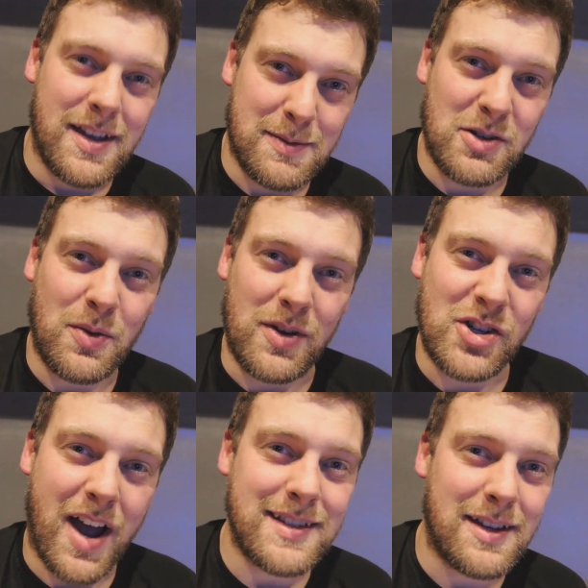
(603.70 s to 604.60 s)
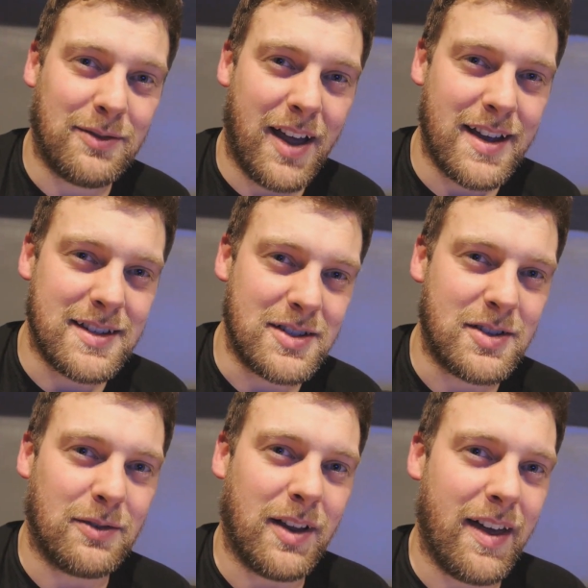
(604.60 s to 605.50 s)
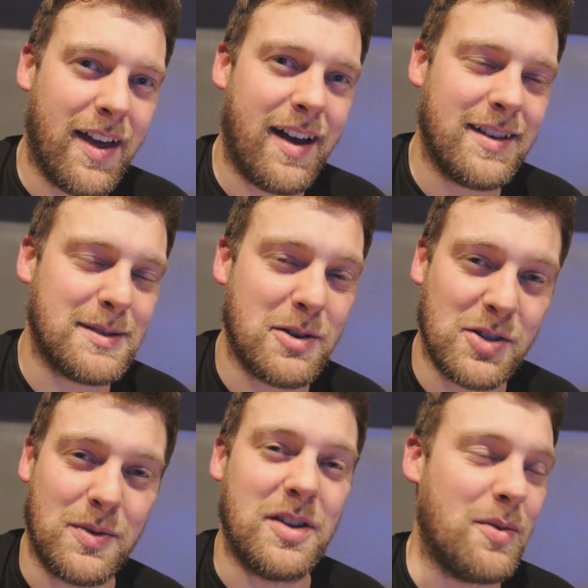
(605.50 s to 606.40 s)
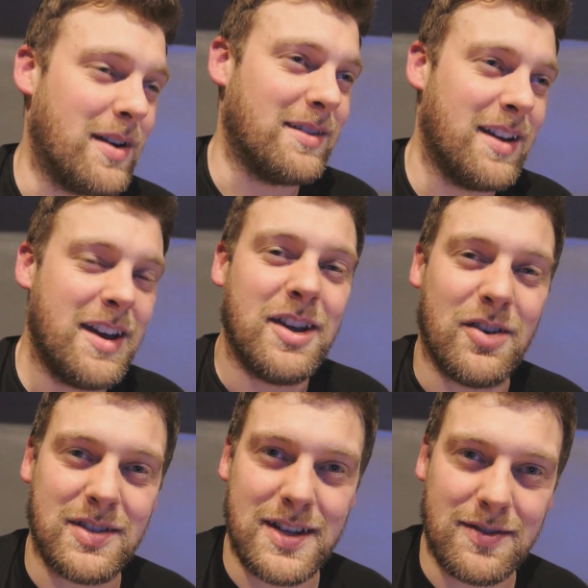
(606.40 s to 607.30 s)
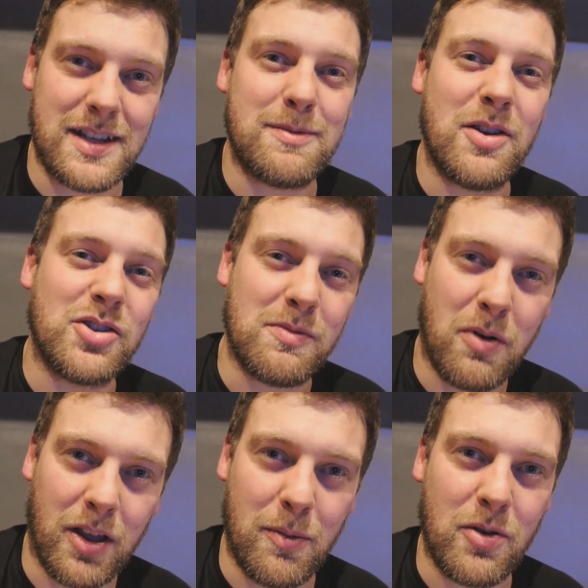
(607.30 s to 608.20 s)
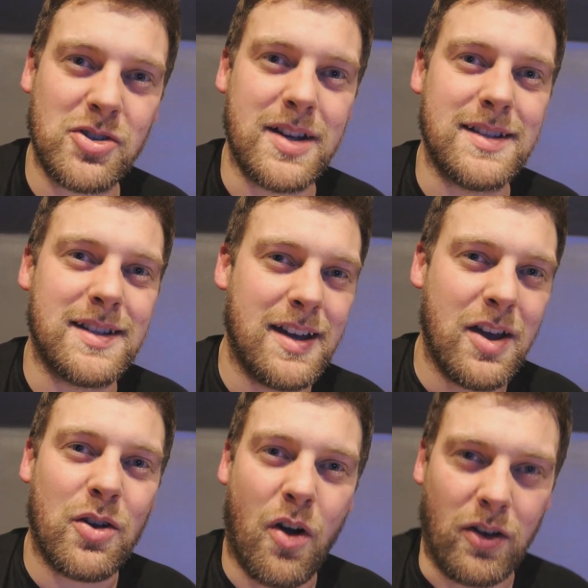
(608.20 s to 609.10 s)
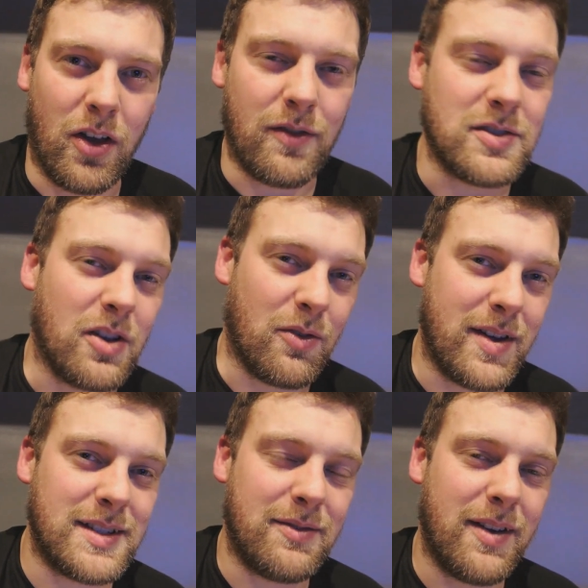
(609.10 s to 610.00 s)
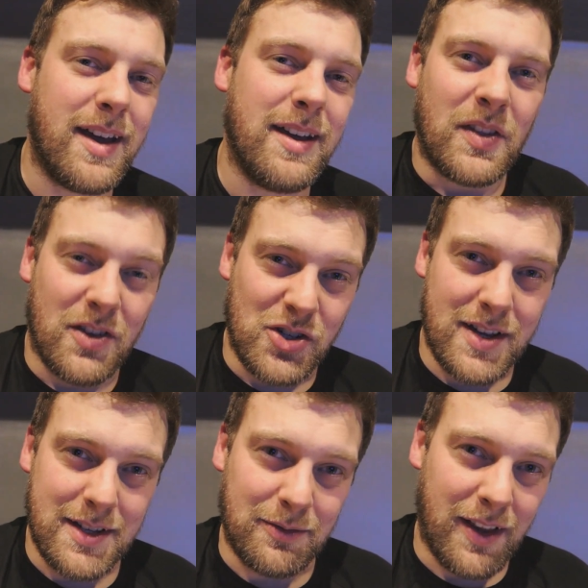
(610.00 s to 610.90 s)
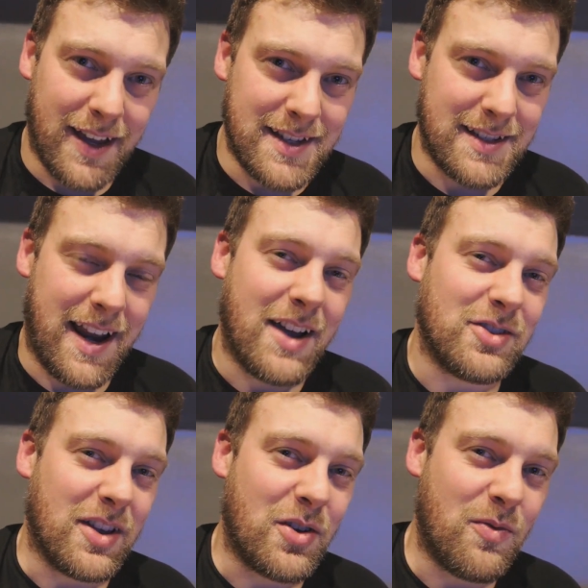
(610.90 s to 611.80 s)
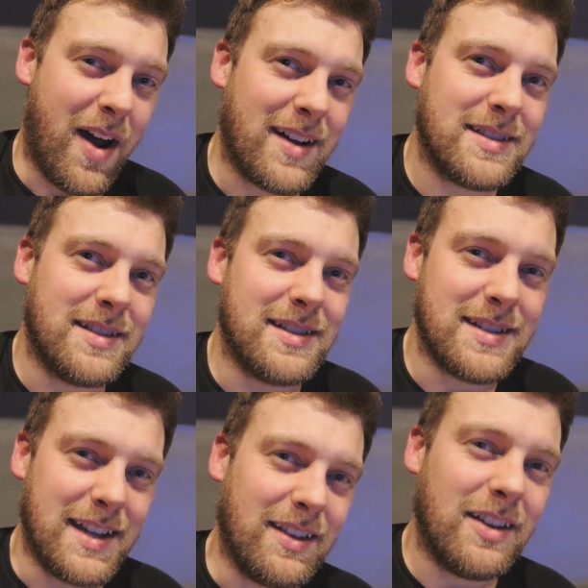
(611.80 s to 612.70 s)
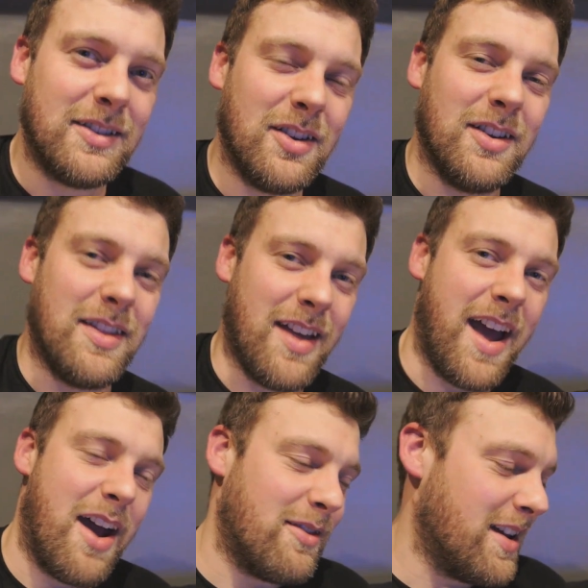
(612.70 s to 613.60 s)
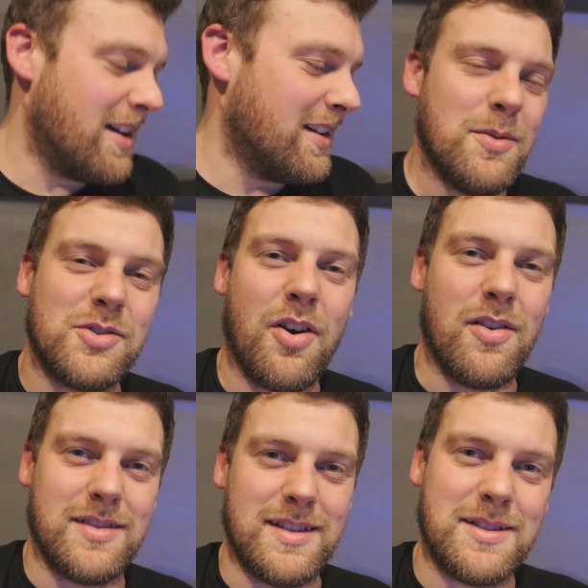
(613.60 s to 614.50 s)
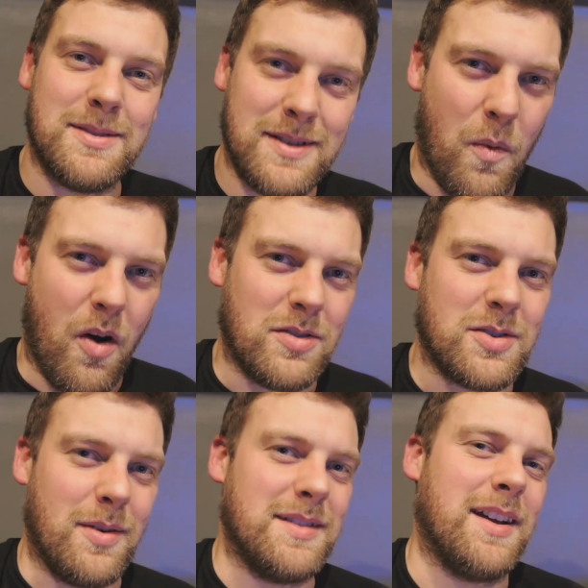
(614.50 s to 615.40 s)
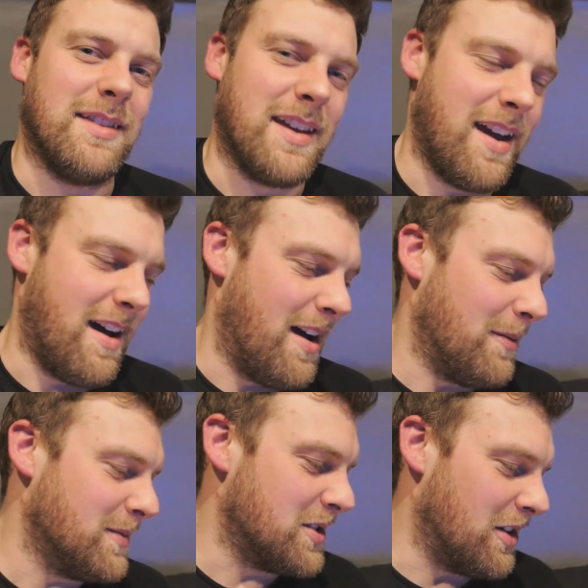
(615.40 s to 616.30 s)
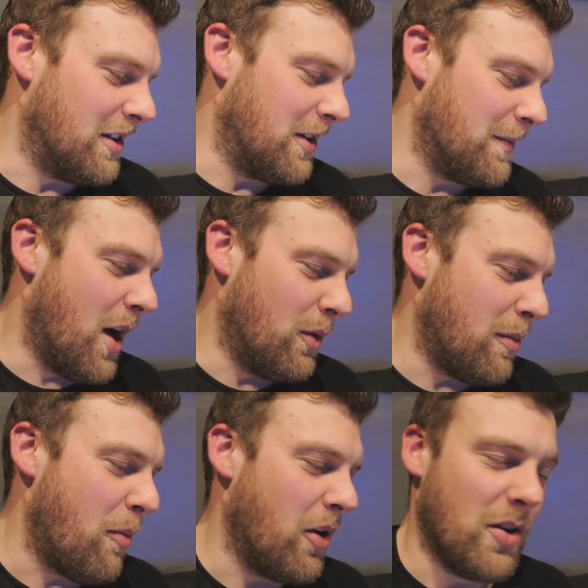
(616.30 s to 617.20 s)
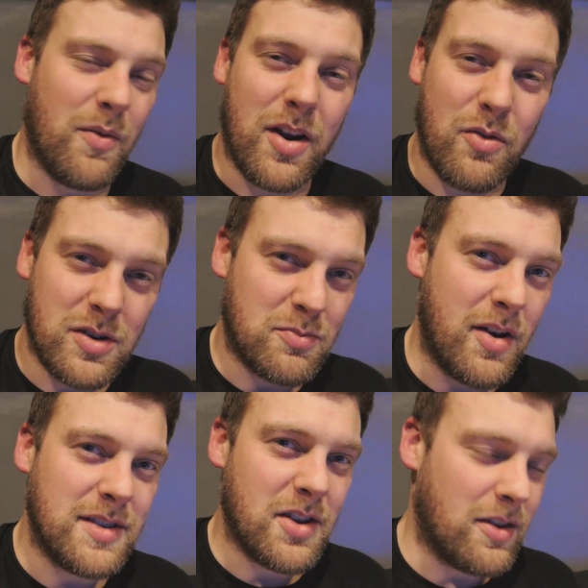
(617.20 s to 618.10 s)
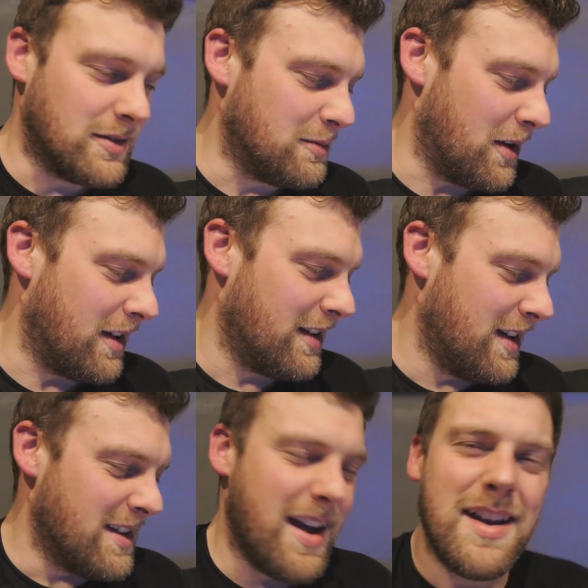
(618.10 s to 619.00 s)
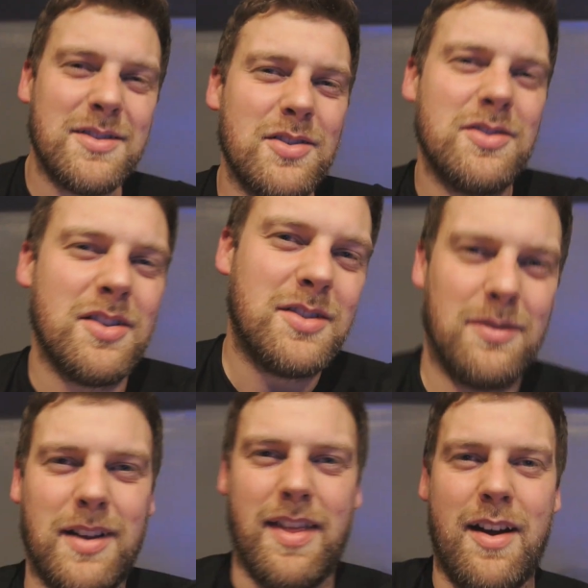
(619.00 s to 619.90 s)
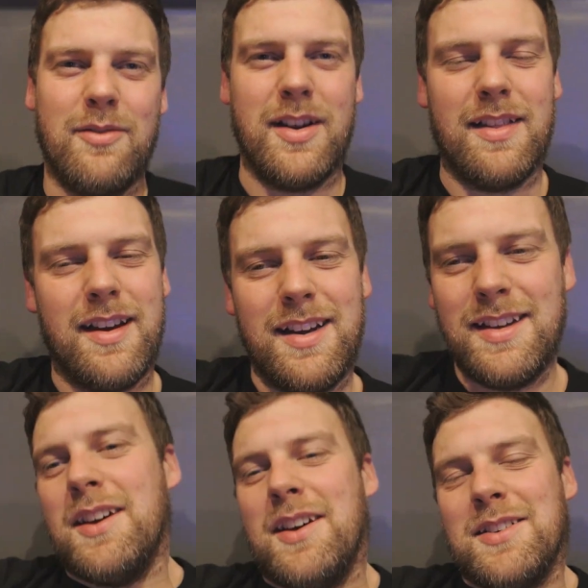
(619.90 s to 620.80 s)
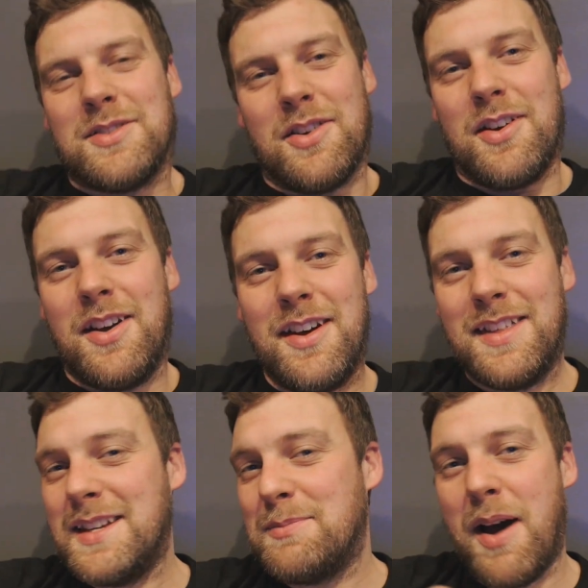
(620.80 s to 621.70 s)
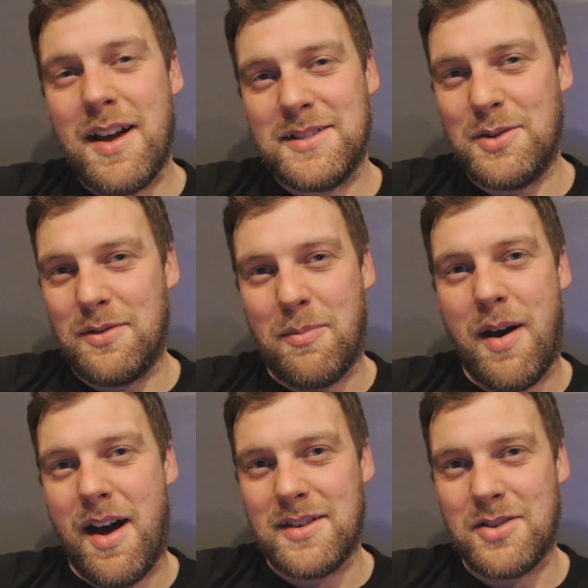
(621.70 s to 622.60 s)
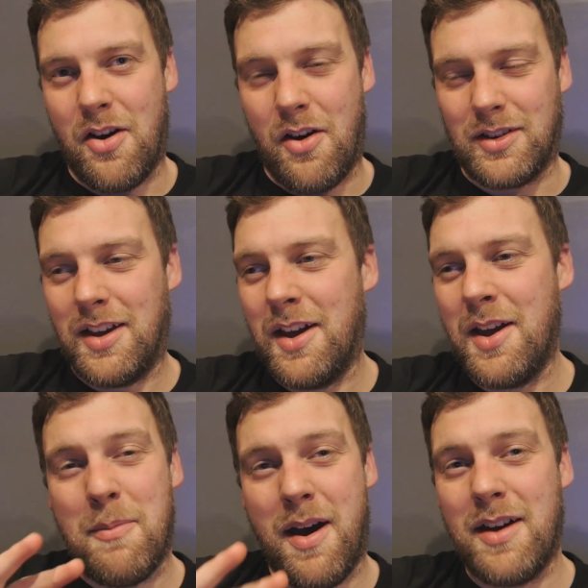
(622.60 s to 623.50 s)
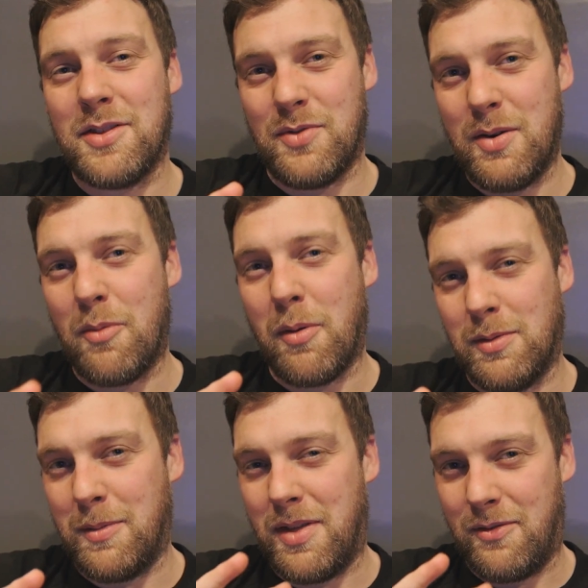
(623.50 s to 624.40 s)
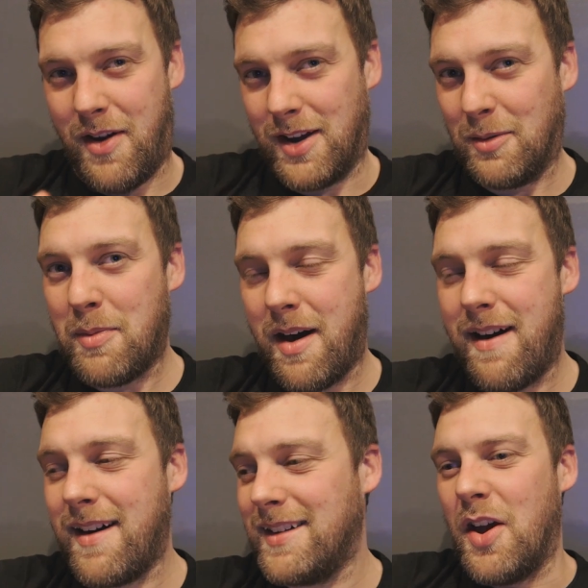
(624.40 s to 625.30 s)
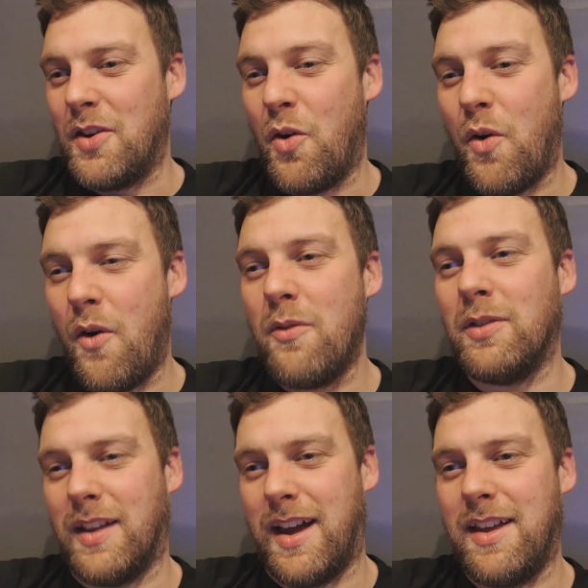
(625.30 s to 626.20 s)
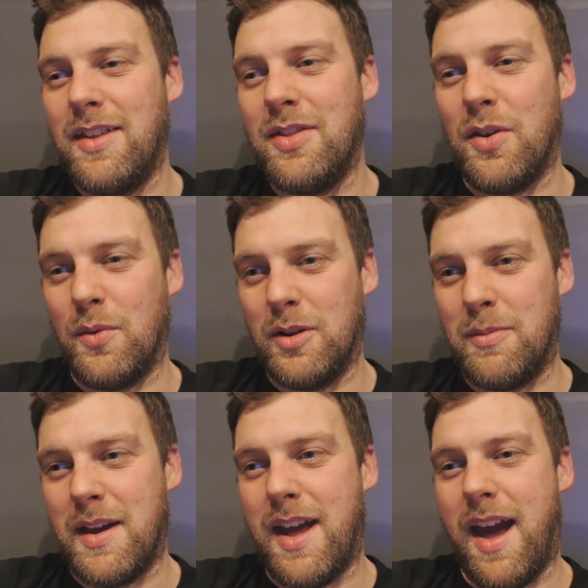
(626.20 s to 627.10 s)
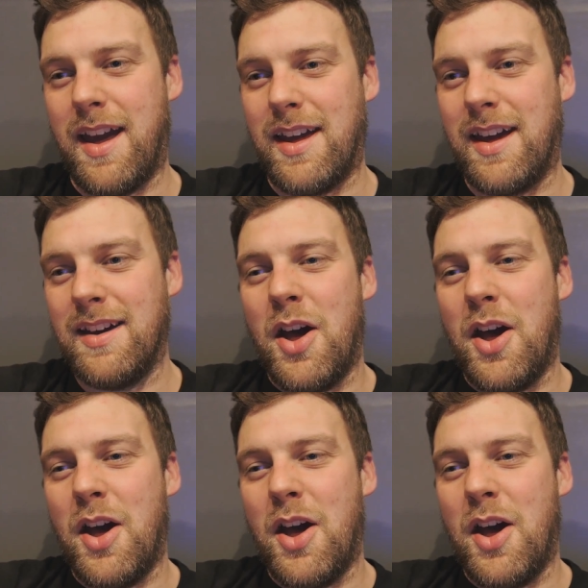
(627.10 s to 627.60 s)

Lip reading: especially with chassis flex and stuff like that, especially when you're doing, you know, stiff suspension, poly bushes, coilovers, all the rest of it, the chassis flexes and it actually cracks the sealant in that area, which causes water to go inside the car. So I will be putting a rear cross brace on, but yeah, it's all sort of stuff like that really. So this is part 2 of the parts hoard. Part 3 will probably be the final part, and hopefully there will be a